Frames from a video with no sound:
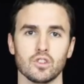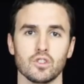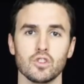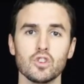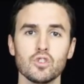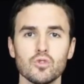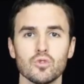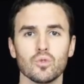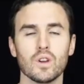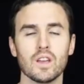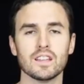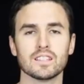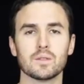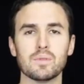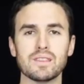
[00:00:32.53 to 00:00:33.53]
you
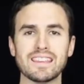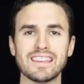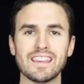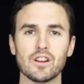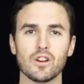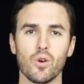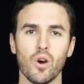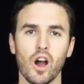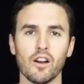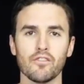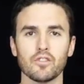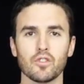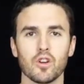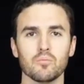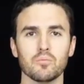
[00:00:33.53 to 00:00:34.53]
to be the hero of
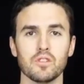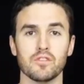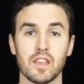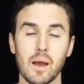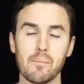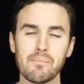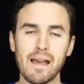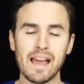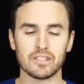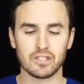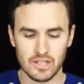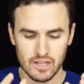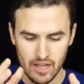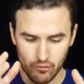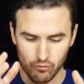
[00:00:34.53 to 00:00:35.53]
your own movie.
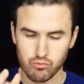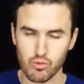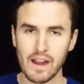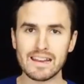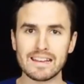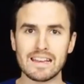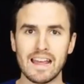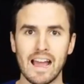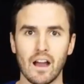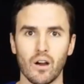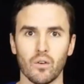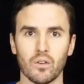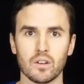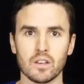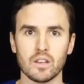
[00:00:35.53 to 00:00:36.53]
Imagine right
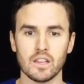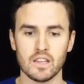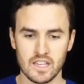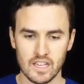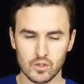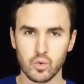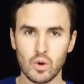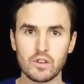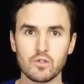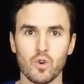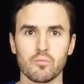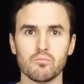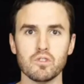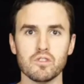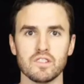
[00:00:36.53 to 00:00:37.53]
now is when
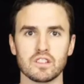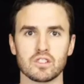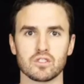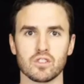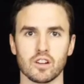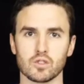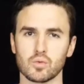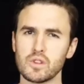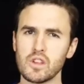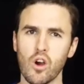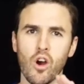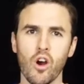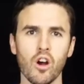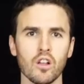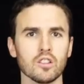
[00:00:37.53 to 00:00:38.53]
your movie starts. We
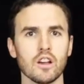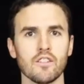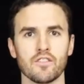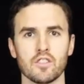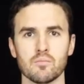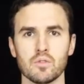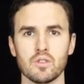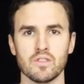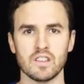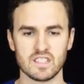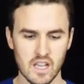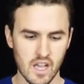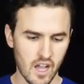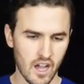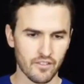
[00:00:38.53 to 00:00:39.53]
all love the movies
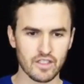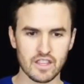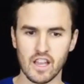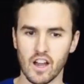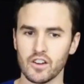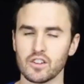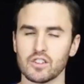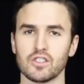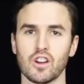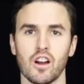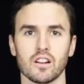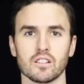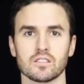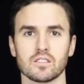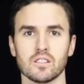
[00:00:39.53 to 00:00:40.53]
of the
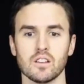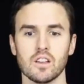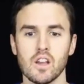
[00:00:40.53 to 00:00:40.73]
underdogs.